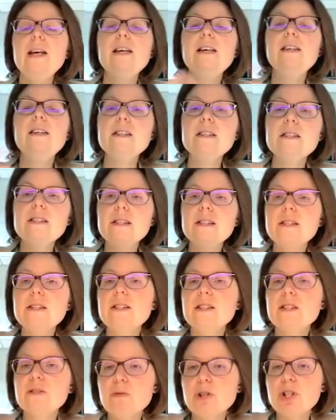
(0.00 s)
In this
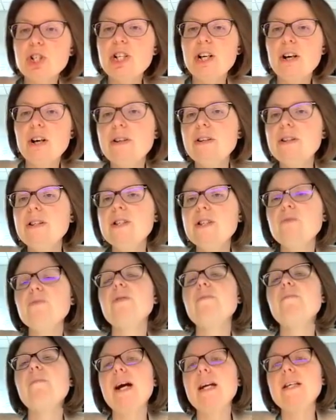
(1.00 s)
instance, we're sharing these
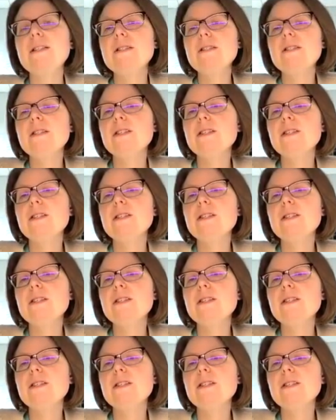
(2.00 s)
with mice.